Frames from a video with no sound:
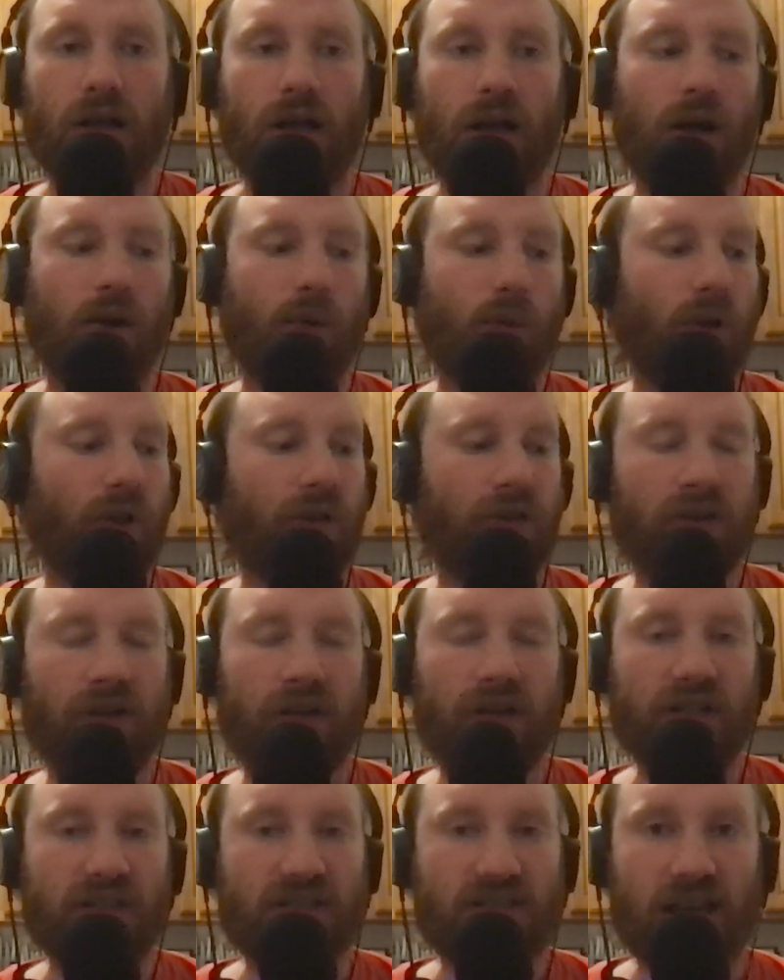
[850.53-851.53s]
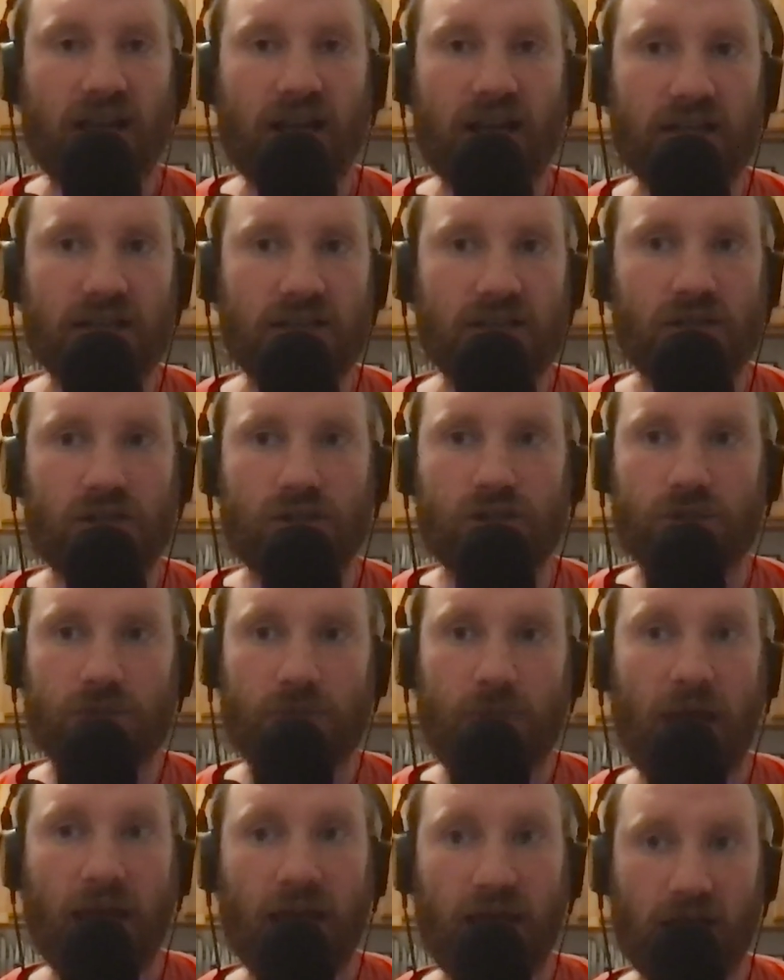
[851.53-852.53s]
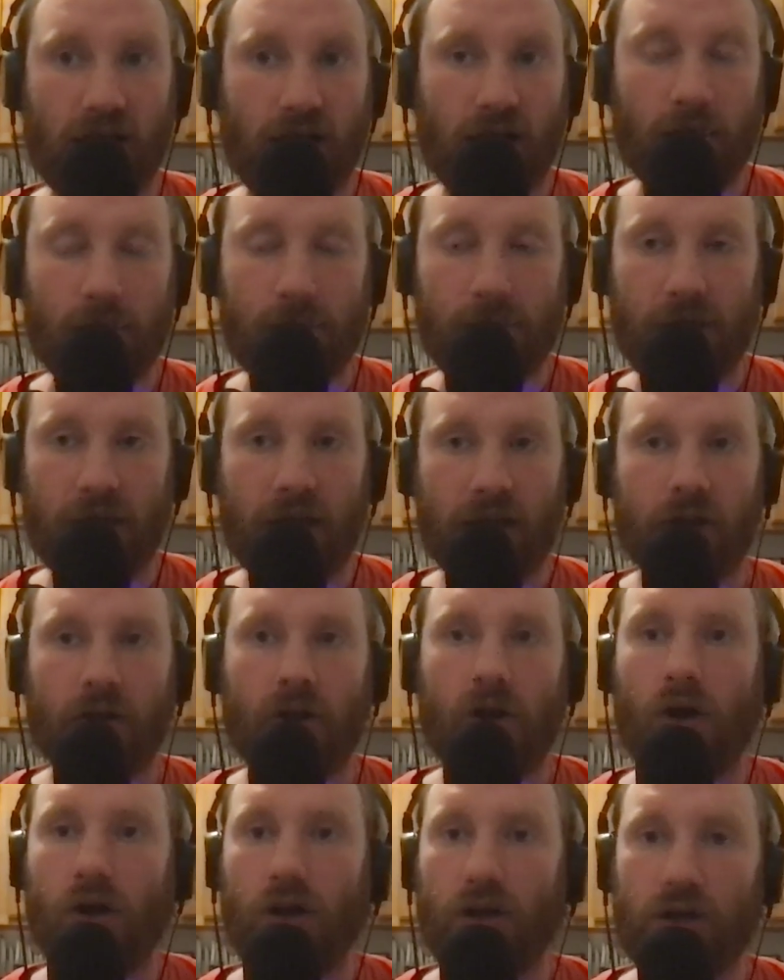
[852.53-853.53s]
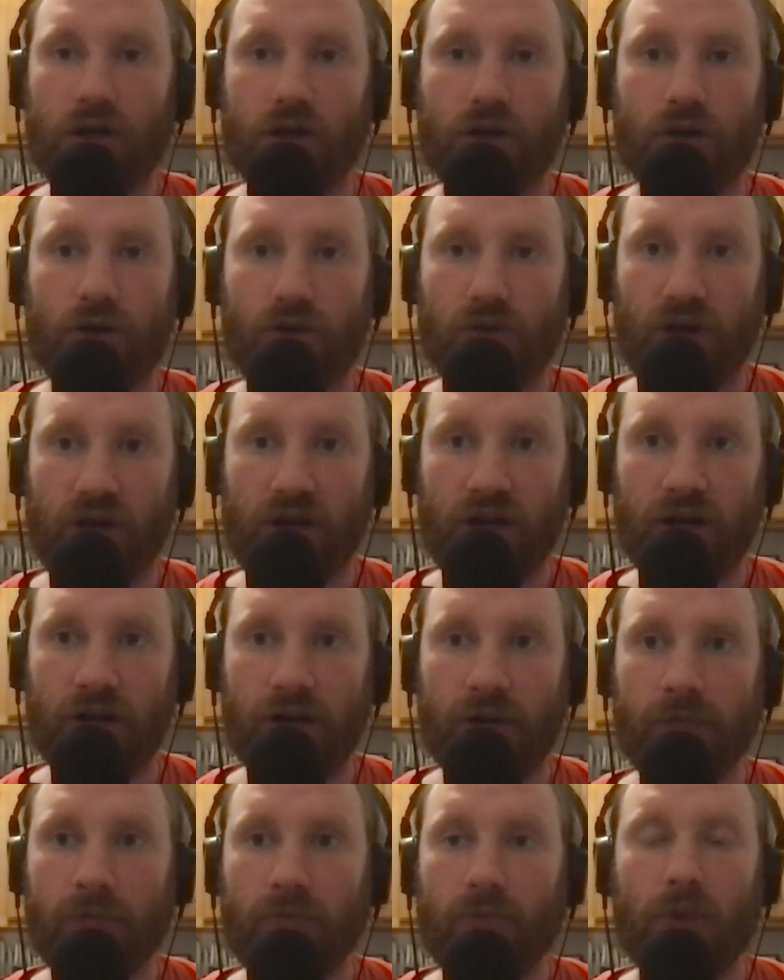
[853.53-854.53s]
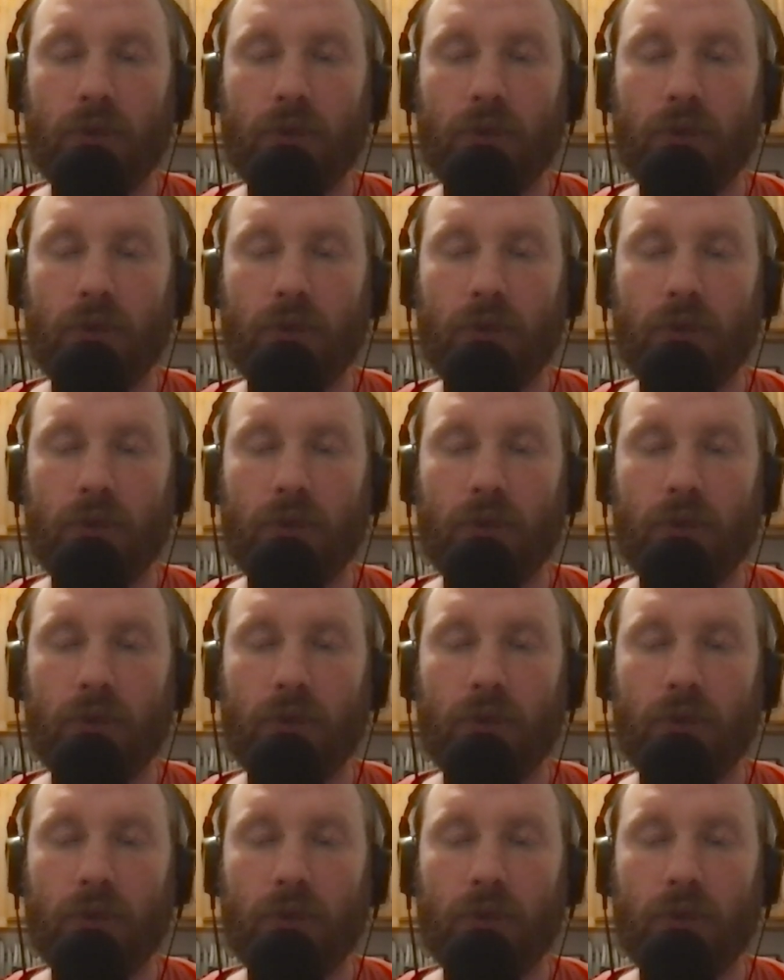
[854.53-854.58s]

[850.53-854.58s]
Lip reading: whether he decides to just pack it up and call it a career,